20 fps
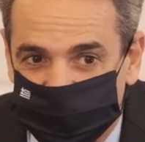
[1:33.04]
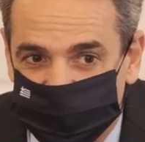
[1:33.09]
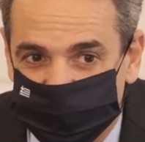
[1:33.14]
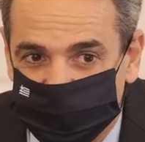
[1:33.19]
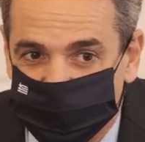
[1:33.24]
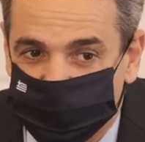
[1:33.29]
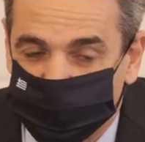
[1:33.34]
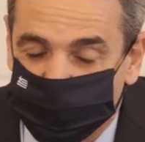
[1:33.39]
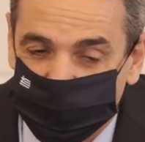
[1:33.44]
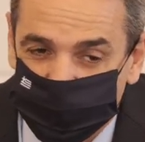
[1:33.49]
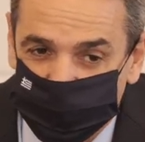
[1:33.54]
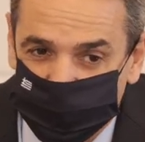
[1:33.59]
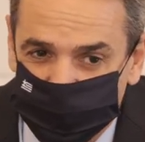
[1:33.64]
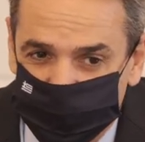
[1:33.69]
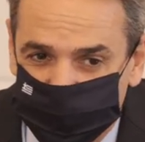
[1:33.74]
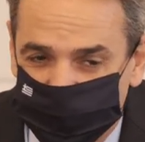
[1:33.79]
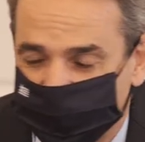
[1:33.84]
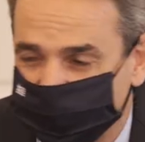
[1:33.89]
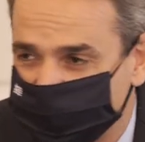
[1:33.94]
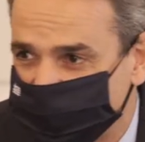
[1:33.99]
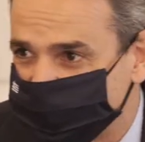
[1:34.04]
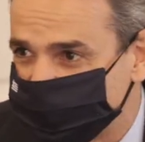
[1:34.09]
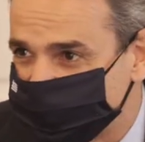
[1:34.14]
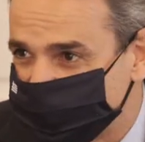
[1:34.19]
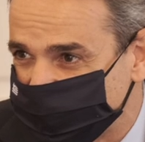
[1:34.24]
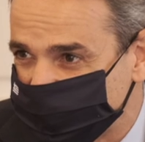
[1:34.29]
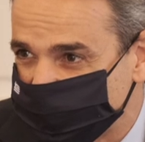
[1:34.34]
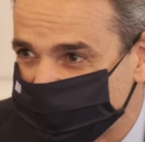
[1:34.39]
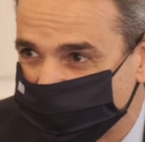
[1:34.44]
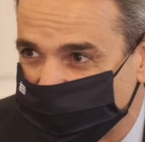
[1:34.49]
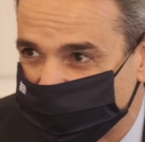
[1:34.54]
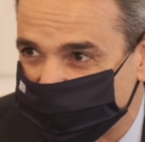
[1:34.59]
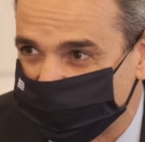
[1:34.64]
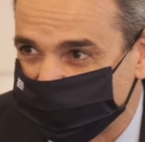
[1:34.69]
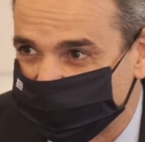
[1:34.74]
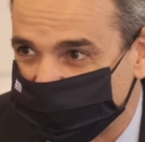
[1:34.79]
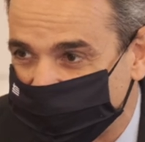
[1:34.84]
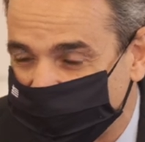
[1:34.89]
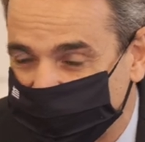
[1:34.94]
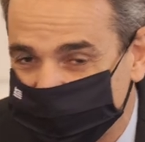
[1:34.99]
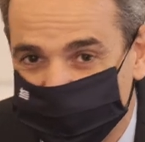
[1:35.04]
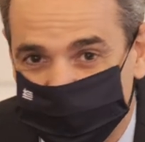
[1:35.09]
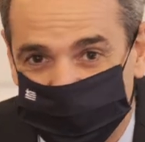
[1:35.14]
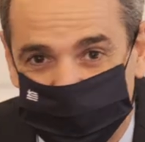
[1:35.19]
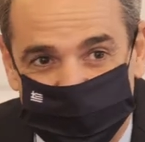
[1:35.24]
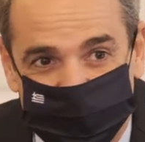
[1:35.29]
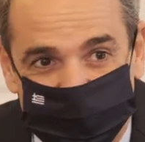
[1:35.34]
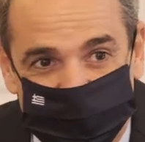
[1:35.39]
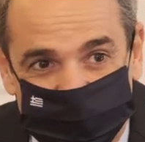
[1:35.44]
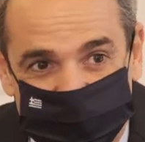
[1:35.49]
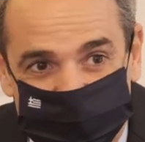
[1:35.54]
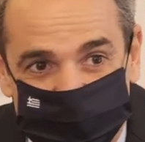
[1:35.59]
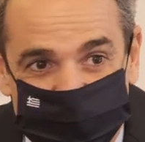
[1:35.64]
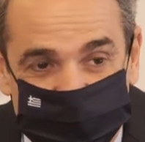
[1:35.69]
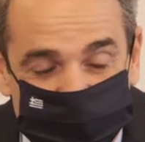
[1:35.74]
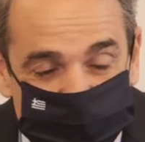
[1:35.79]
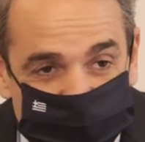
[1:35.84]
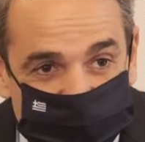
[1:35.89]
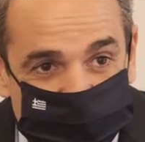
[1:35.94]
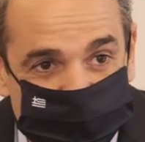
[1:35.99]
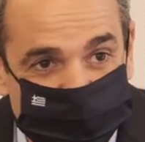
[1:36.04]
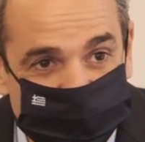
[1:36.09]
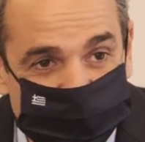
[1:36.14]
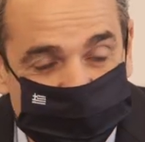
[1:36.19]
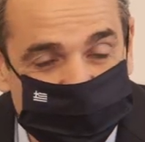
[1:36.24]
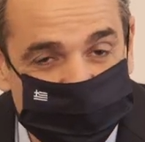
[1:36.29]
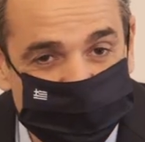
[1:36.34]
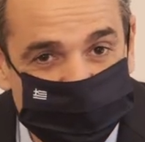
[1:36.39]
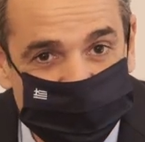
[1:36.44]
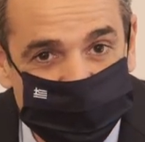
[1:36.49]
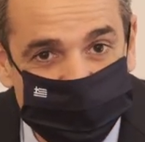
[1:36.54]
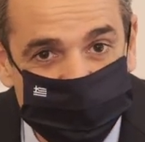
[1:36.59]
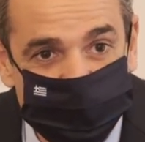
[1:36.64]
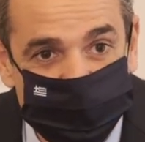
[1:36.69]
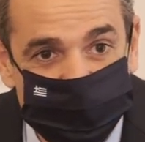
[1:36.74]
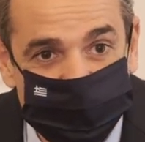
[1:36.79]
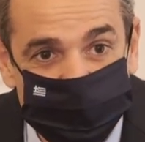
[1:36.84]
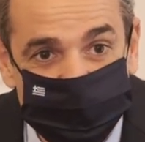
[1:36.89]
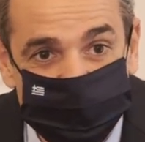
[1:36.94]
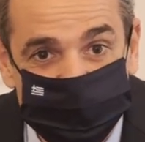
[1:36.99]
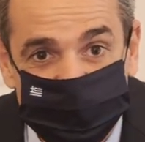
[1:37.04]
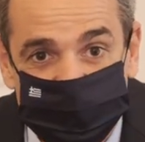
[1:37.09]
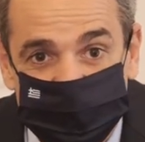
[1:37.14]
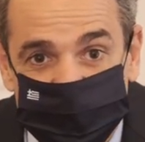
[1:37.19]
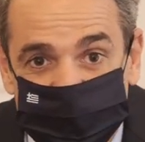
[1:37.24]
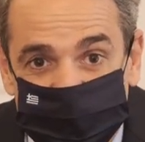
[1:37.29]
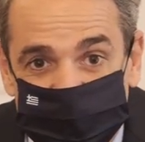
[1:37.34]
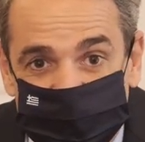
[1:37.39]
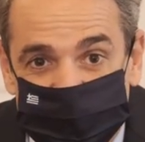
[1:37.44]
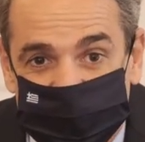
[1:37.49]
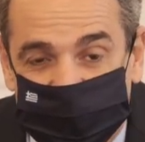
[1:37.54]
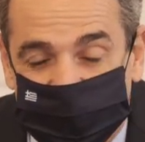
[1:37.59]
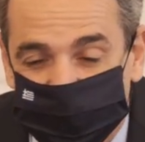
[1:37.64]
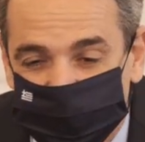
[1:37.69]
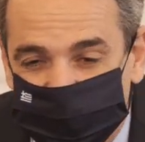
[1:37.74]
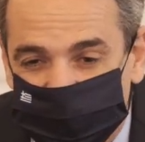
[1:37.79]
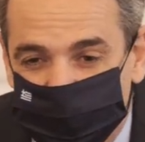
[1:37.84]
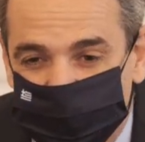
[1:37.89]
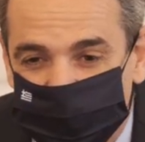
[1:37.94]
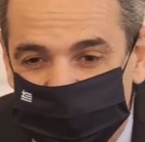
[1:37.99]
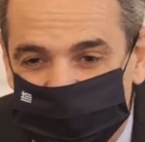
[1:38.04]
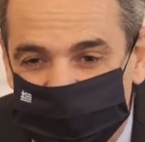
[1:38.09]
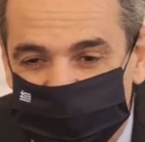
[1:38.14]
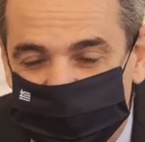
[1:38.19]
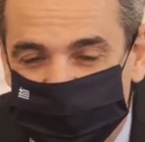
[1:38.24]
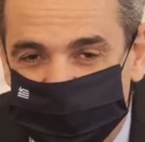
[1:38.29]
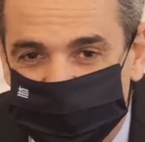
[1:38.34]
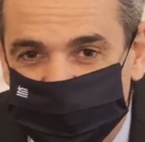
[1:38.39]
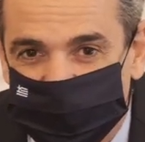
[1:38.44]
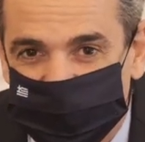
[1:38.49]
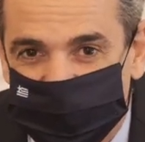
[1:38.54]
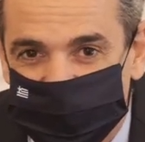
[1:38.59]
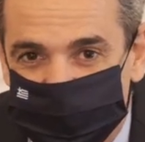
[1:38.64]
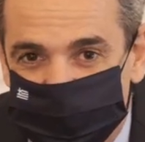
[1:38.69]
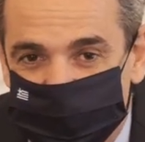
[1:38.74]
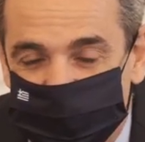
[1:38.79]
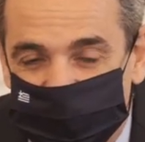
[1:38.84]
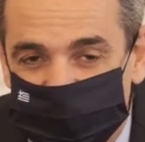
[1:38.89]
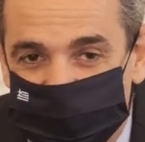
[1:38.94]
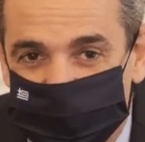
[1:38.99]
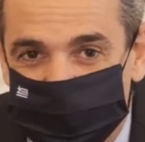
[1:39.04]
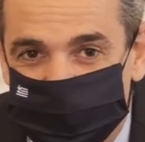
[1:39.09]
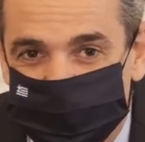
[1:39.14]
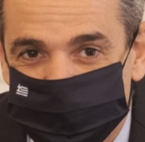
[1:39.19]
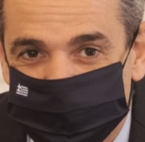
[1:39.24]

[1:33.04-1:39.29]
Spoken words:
four rather than 6 months after the administration of the second dose. I think we need a big